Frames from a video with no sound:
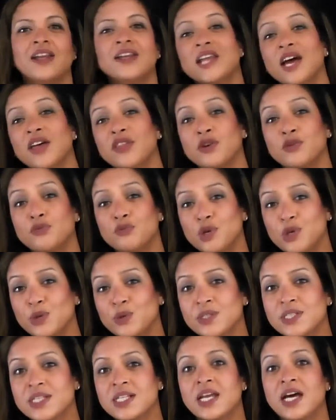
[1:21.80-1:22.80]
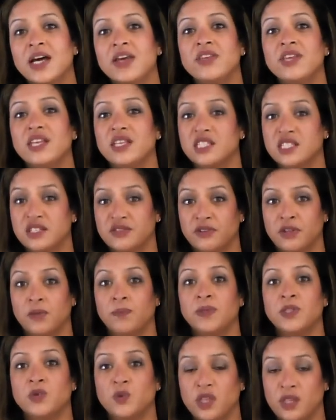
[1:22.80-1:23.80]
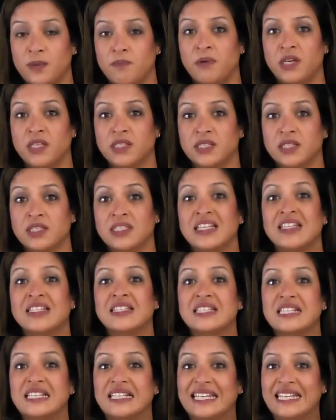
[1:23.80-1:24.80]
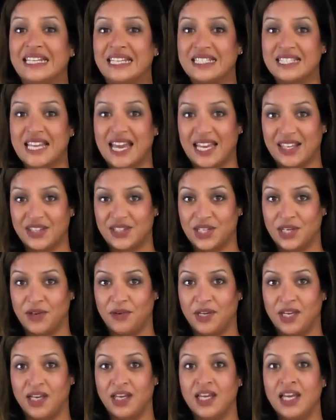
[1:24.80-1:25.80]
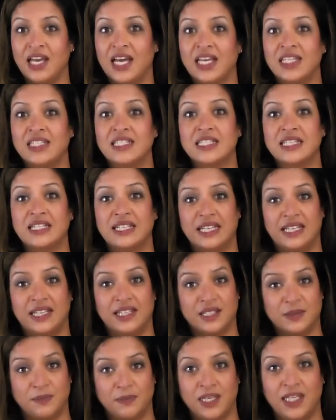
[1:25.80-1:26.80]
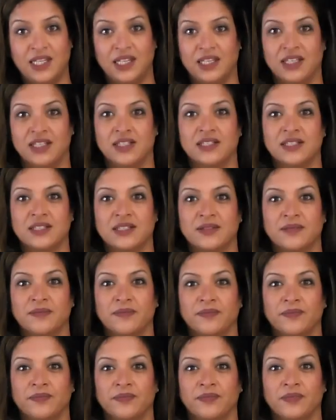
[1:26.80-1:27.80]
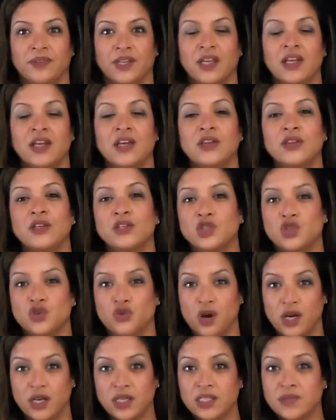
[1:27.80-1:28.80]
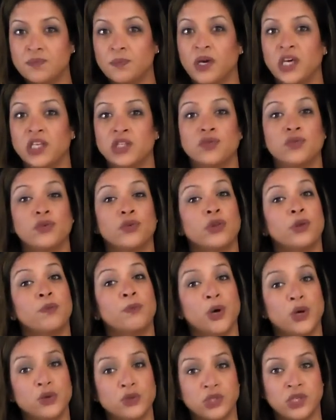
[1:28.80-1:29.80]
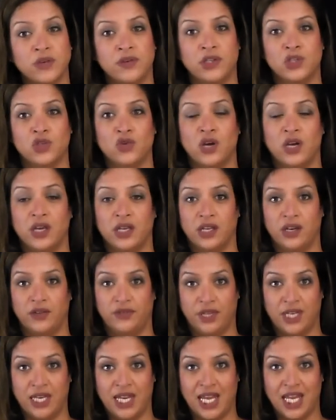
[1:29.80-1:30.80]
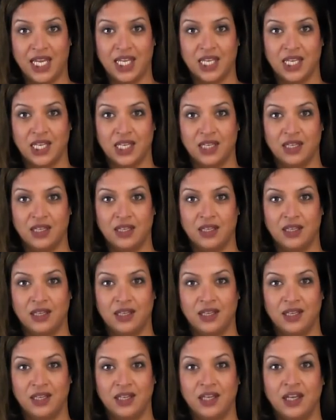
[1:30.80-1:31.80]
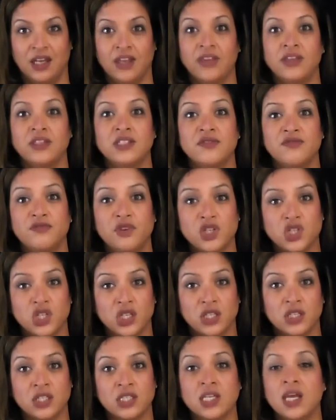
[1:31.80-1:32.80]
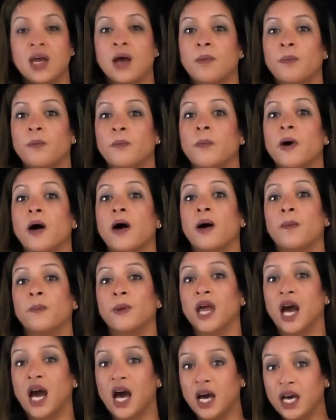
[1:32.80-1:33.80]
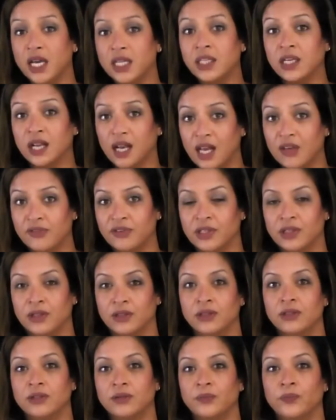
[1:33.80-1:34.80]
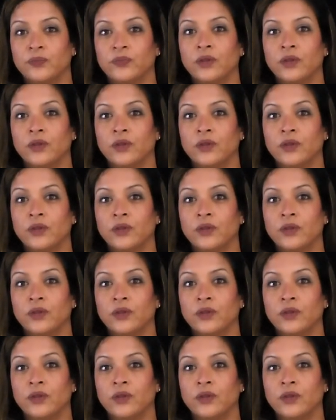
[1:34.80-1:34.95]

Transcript: Now the roots line the interval between the muscles scalenus anterior and scalenus medius. The trunks pass through the posterior triangle of the neck. The divisions are behind the clavicle